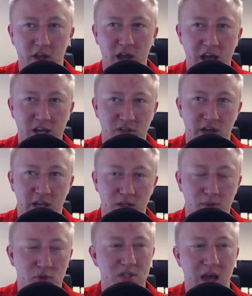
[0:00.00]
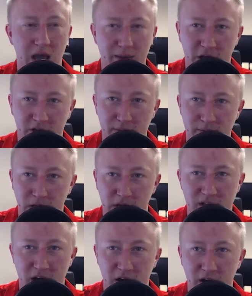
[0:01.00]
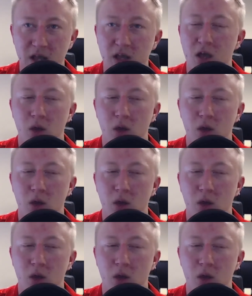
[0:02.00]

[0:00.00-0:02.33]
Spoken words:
national anthem was not about the military.